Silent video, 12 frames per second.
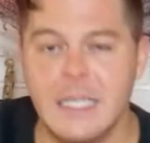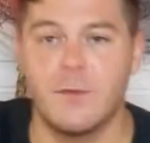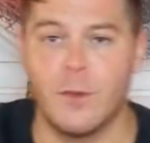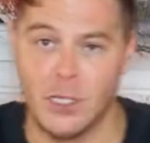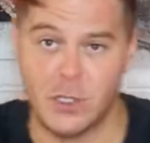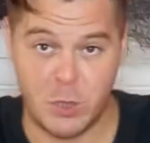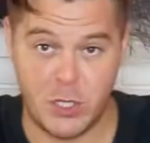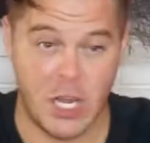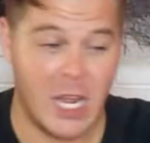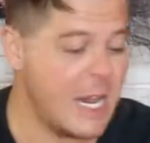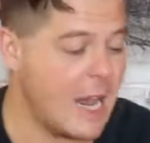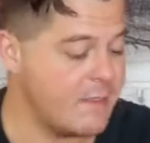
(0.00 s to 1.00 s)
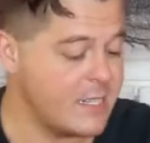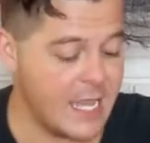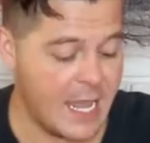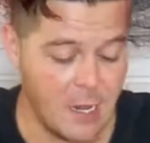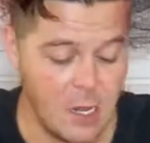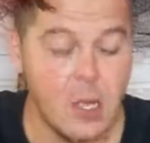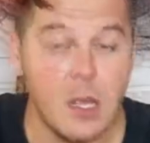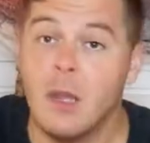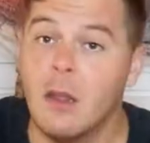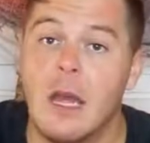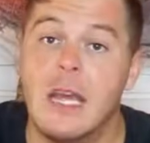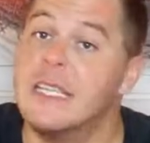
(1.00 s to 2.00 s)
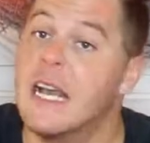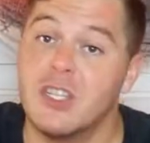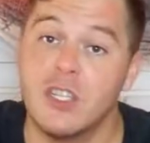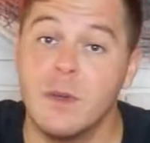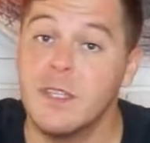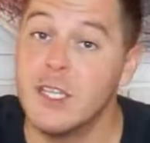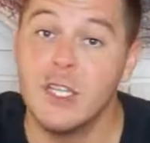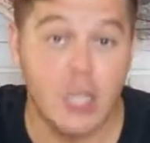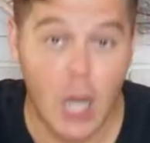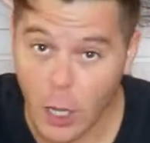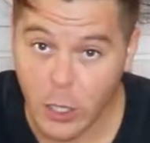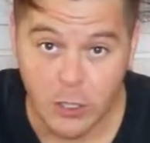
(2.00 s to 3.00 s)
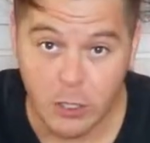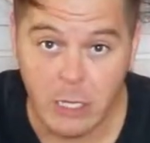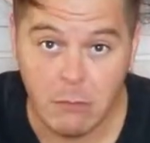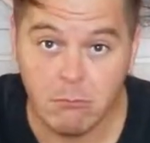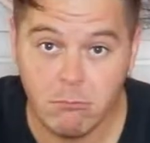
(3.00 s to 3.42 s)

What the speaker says: first, what you're going to have to get is I just went to the Dollar Tree.